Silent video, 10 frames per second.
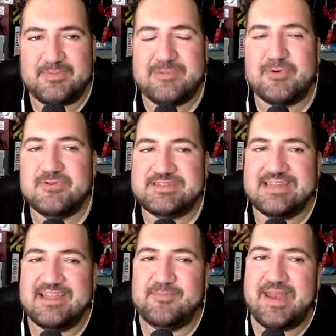people who
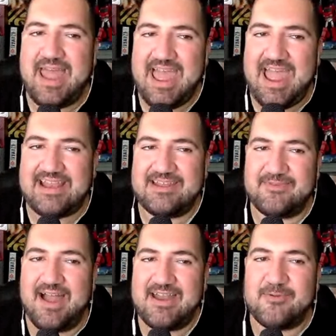say they've been hacked
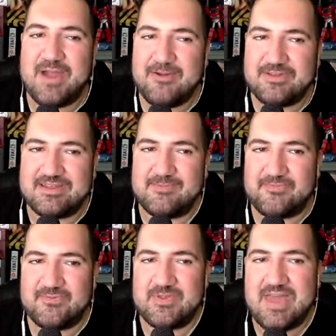have gotten away with it
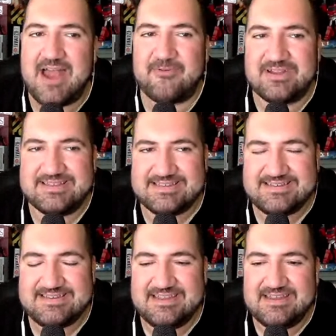for that
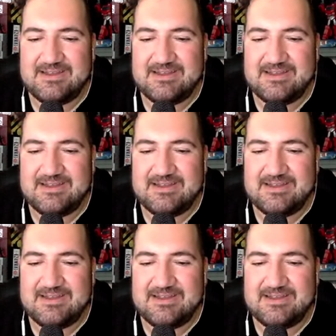reason.